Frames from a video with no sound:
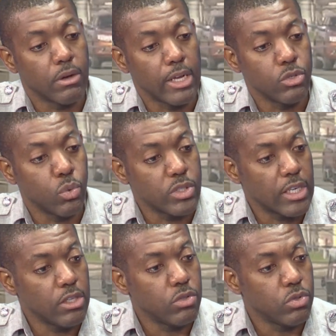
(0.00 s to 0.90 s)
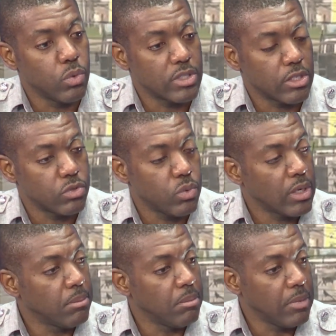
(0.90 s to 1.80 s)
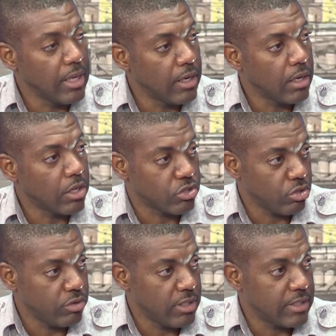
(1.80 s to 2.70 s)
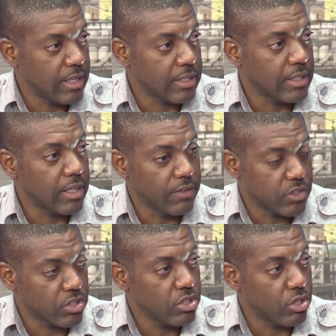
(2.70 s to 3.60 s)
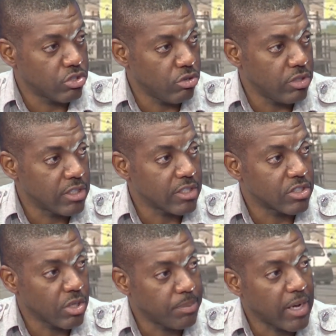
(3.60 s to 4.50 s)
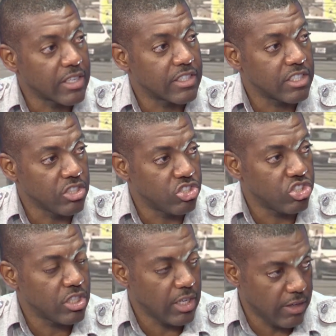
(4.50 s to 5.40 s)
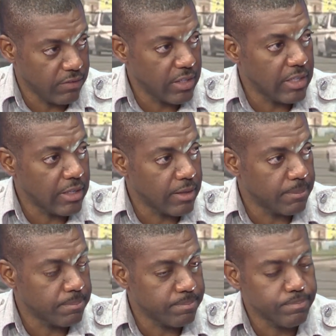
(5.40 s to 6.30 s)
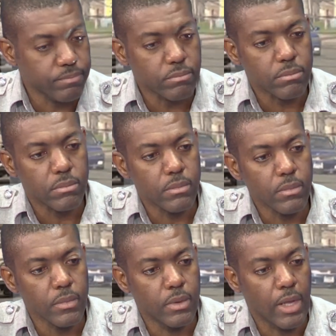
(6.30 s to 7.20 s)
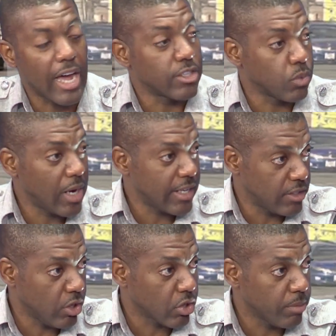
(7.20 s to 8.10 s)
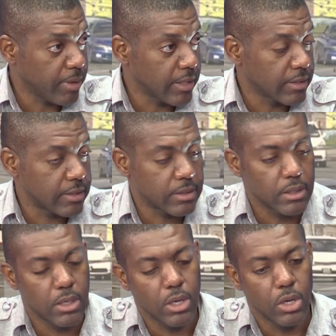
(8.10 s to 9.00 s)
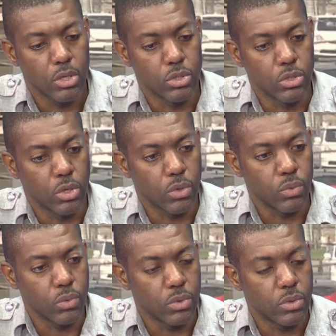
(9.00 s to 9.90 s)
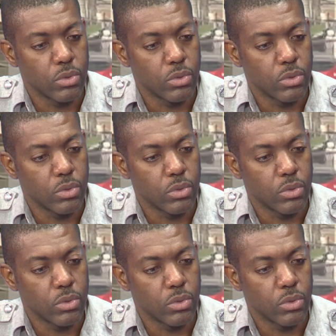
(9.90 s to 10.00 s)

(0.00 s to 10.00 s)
Right? Those are two of the main authorities that gives us the authority to stop and search a vehicle, as well as the occupants. Now,